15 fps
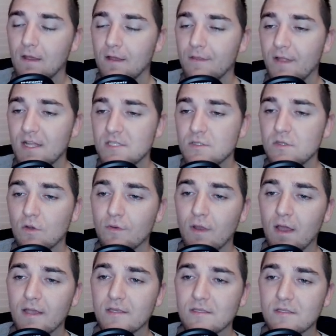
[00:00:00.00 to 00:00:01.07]
That's so
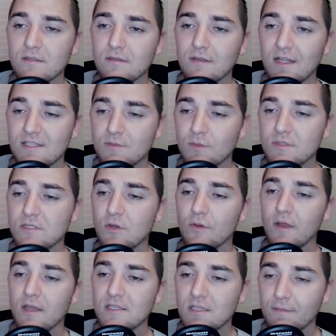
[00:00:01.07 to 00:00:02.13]
nice. That's what's so
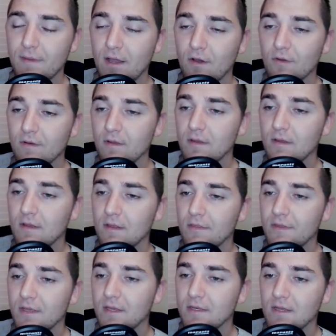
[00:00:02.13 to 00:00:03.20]
nice about
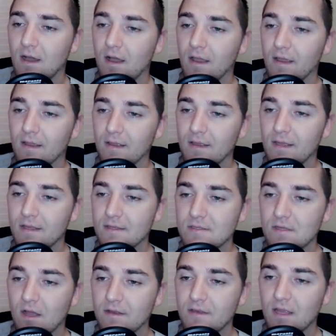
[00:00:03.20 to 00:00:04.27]
the Undying. His
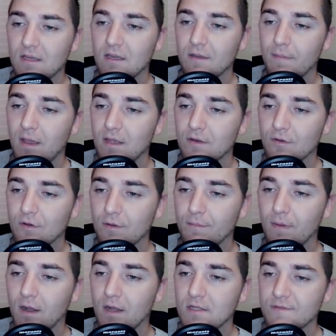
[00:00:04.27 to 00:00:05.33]
Undead Commander
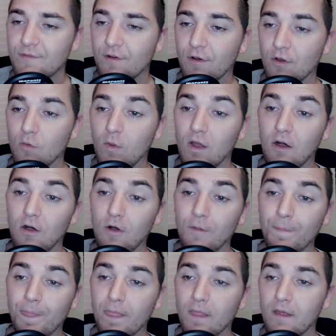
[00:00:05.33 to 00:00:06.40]
combines very
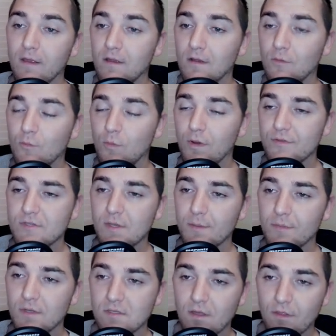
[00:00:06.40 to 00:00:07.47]
well with some
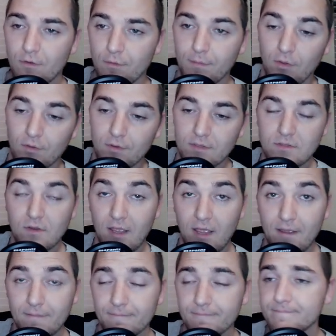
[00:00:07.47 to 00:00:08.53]
of these other abilities, okay?